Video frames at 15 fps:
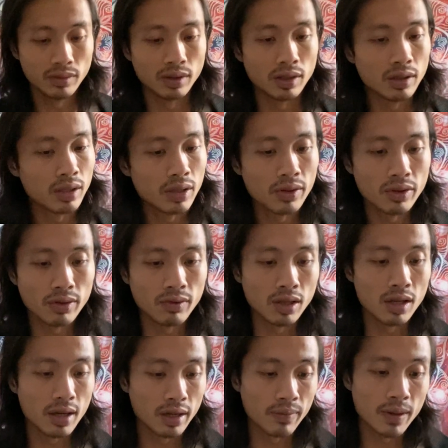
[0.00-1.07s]
you're going through a
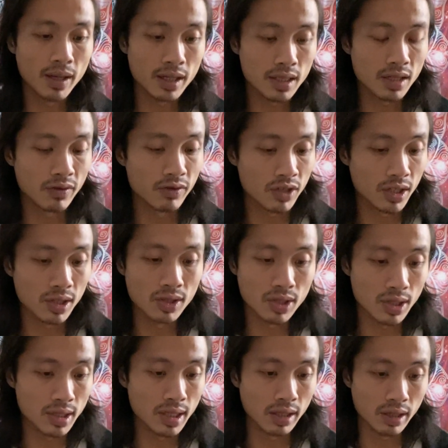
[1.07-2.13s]
lot of positive
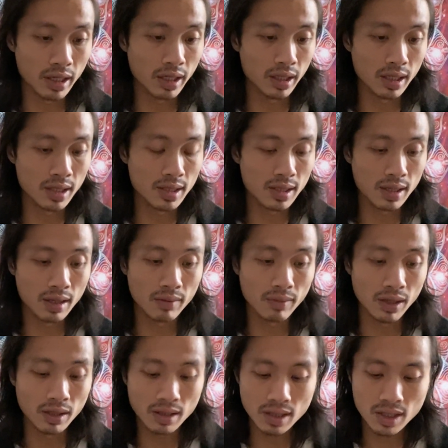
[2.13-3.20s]
changes here, Aries. I
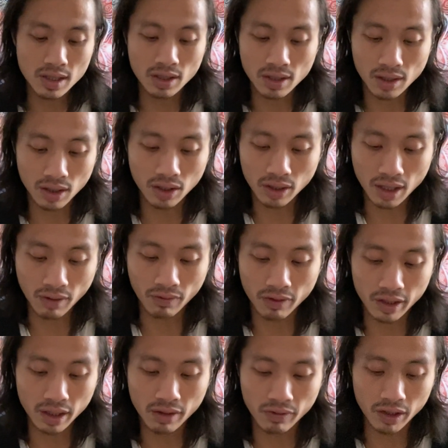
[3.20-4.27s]
mean, this is looking
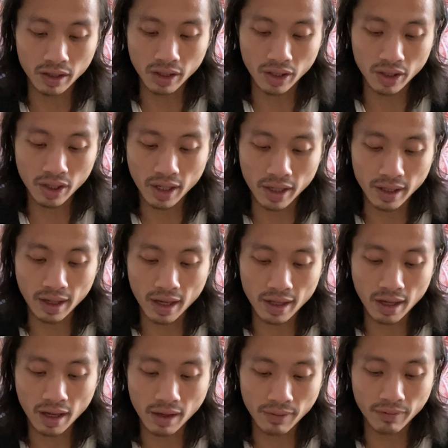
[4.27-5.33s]
really, really good. And
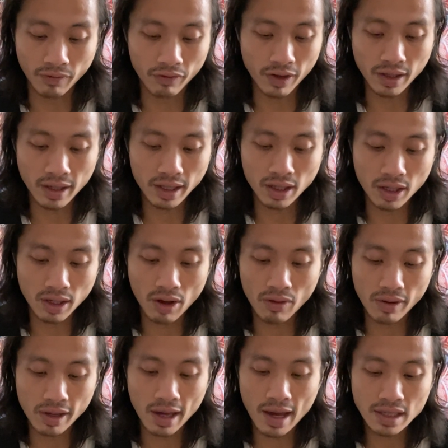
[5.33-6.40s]
I feel like, you know, it
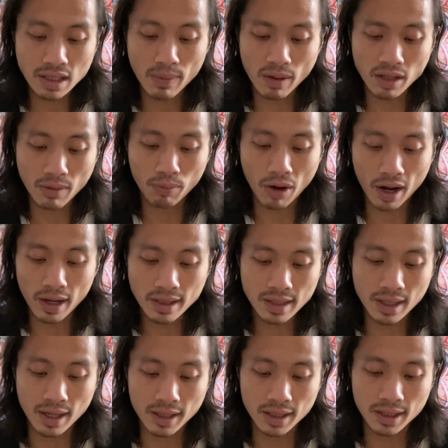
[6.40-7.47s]
hasn't been the
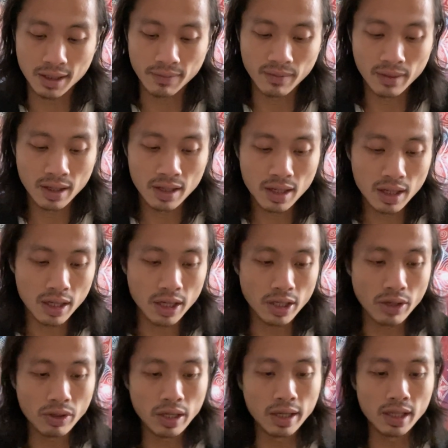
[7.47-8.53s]
process. You
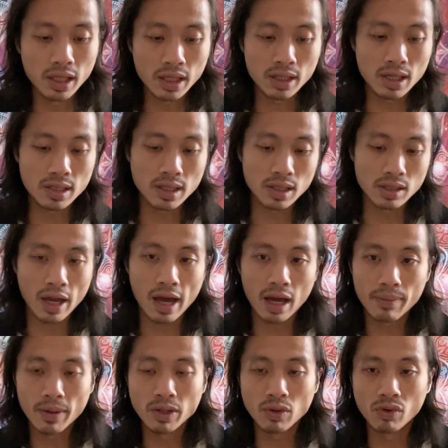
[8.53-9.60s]
know, healing doesn't
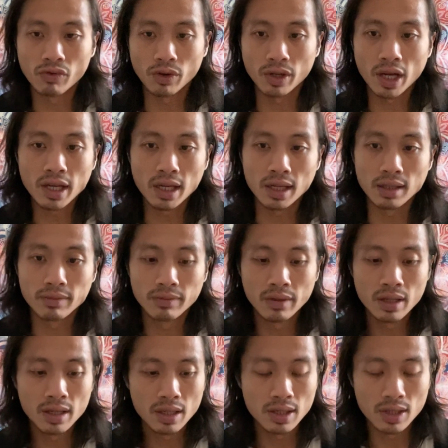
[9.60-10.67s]
happen overnight.
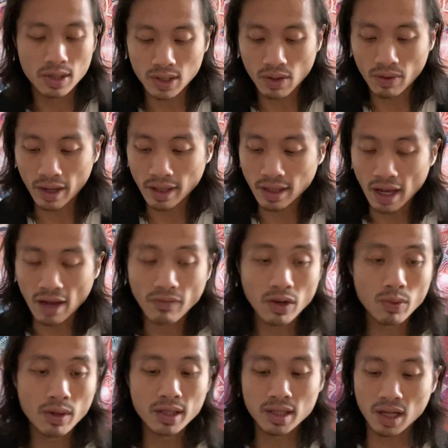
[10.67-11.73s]
So, and
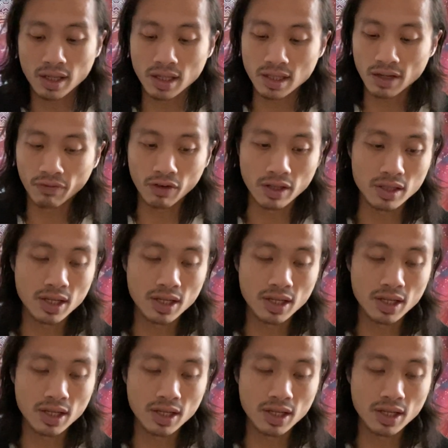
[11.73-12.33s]
everyone's on a different